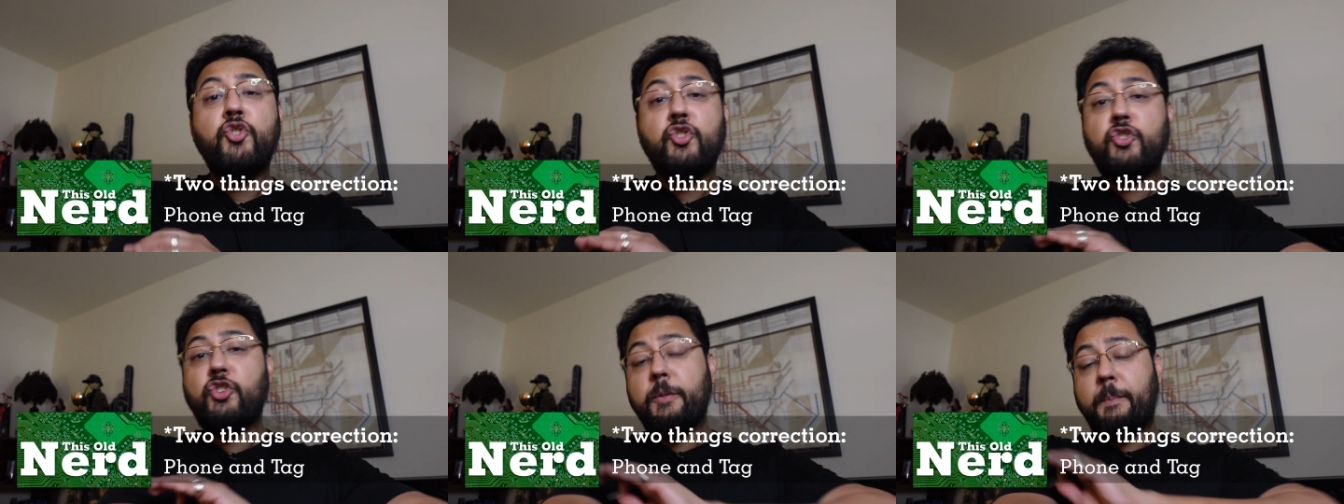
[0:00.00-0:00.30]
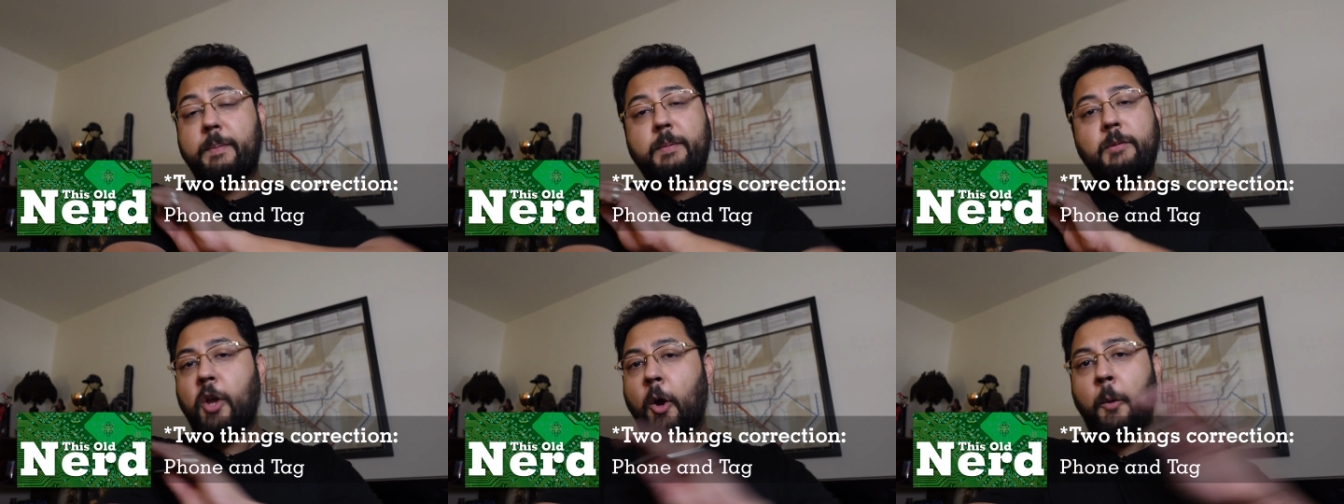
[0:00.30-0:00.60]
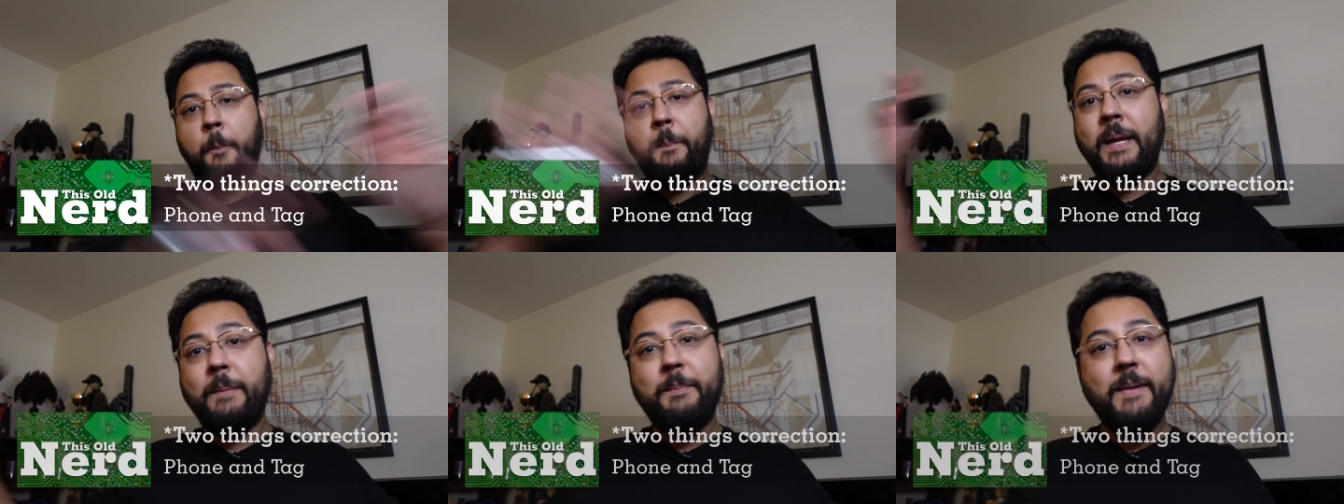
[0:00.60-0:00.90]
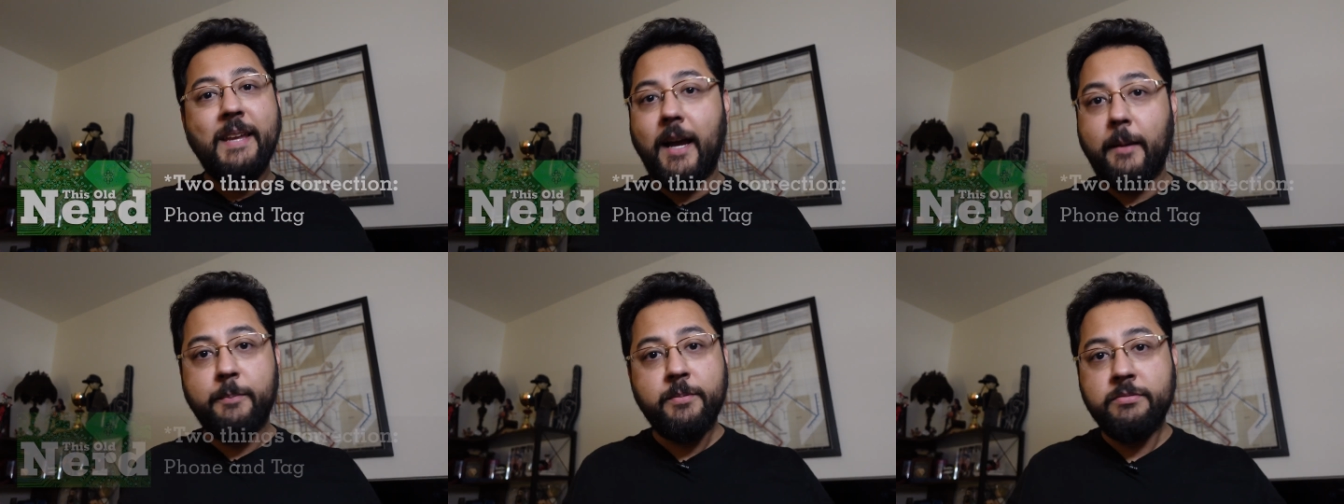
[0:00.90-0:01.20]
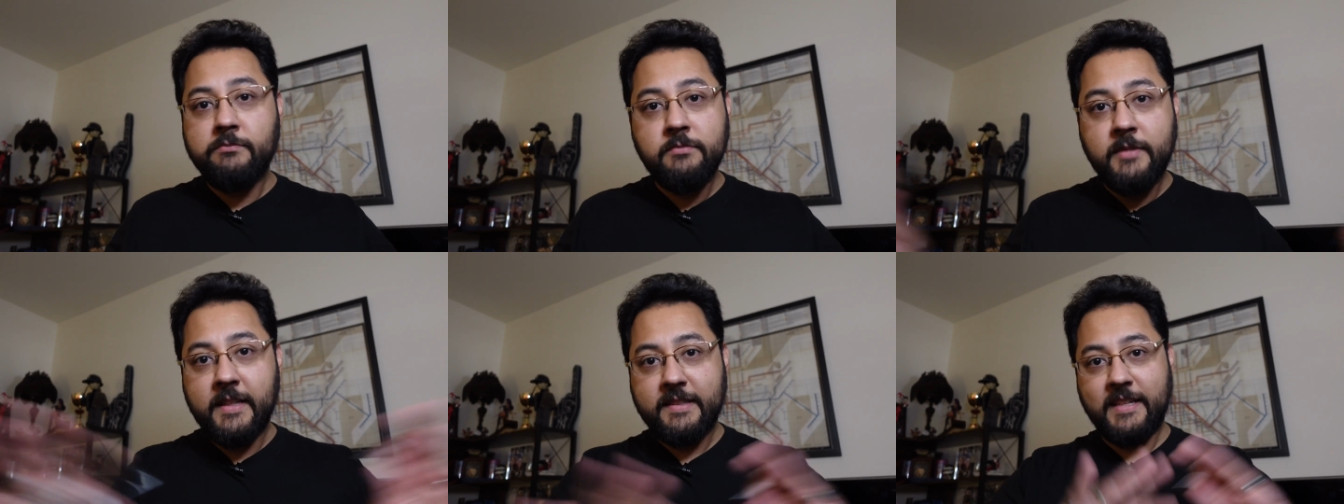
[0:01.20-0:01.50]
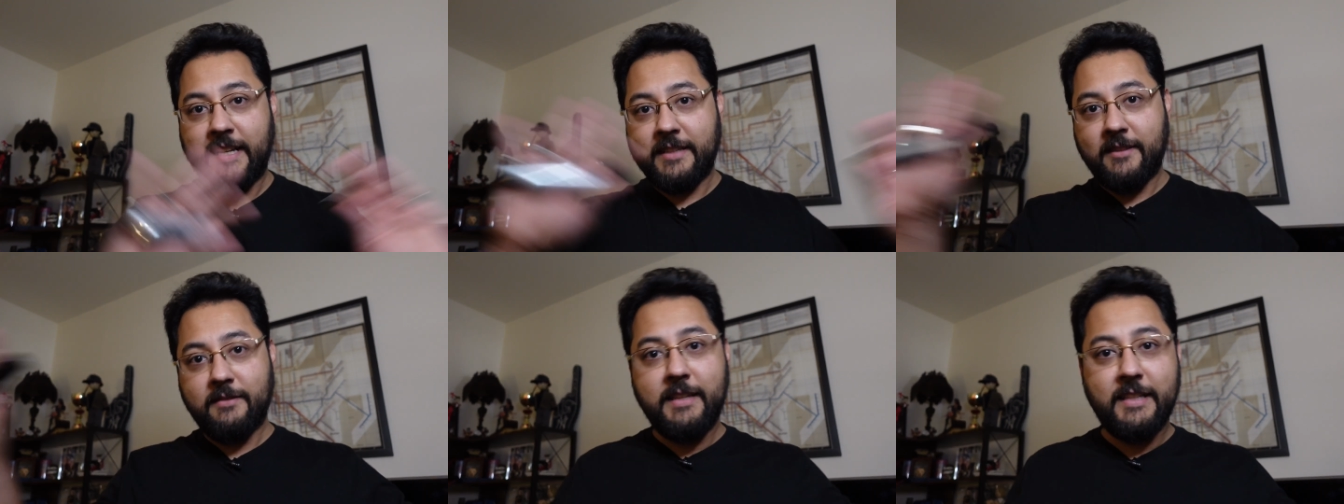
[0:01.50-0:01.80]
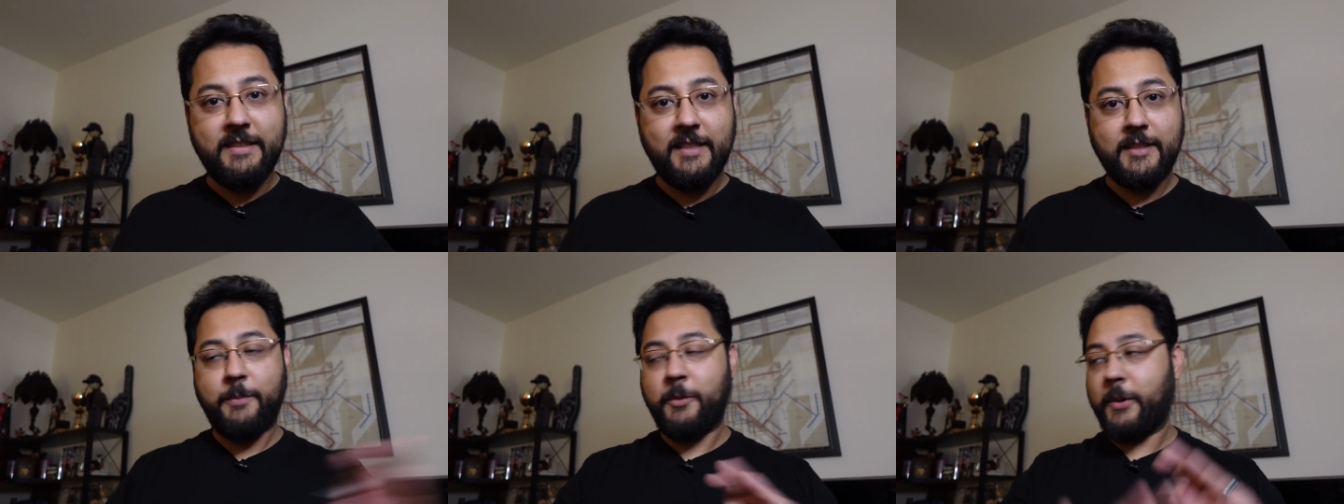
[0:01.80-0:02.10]
Don't beat me up. That's not
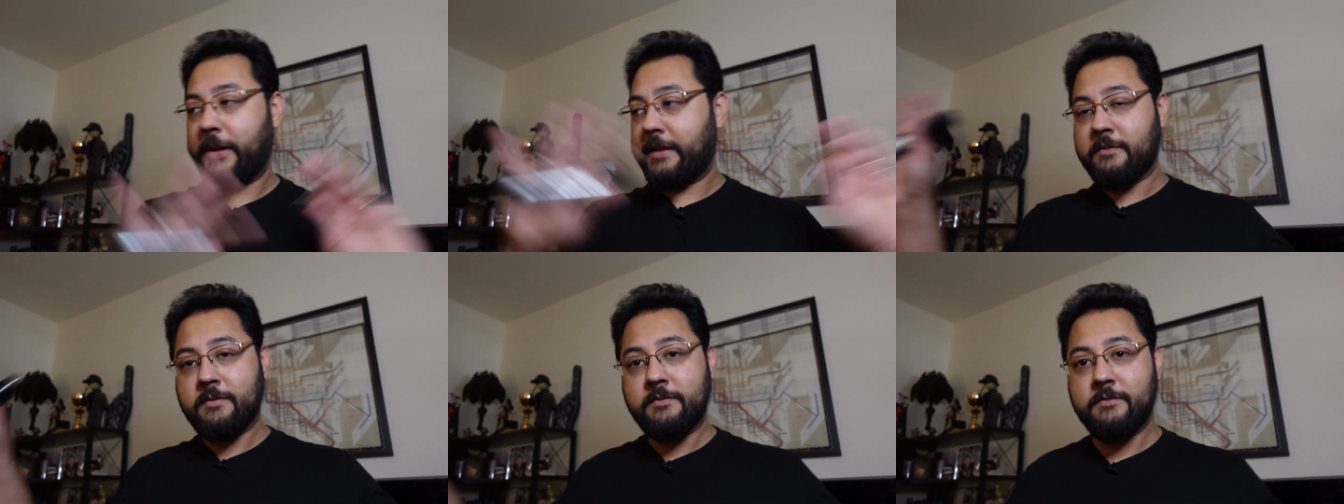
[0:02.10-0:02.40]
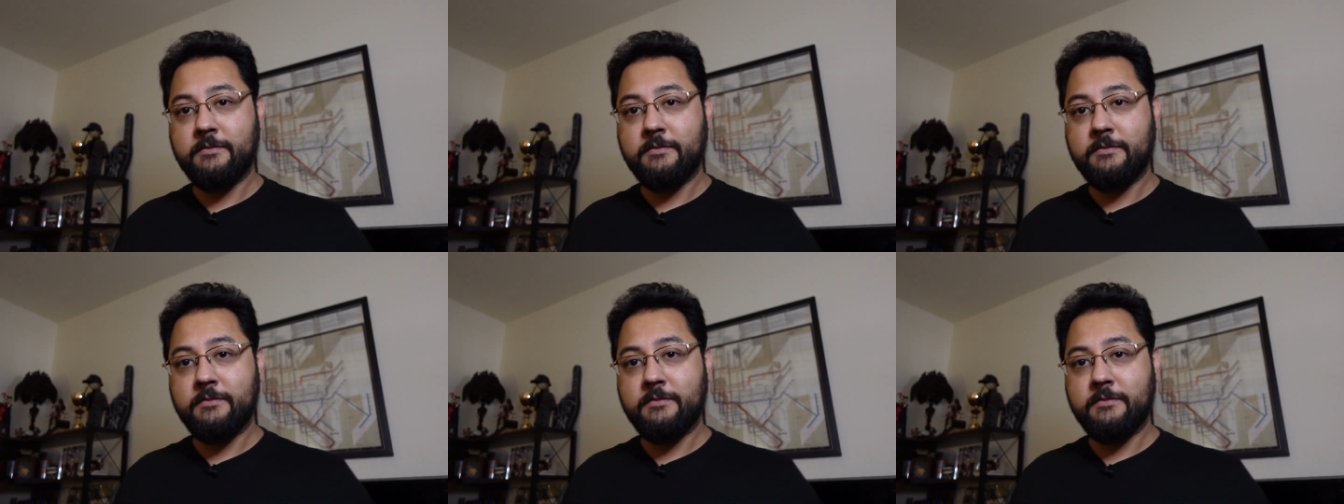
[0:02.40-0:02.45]
the point.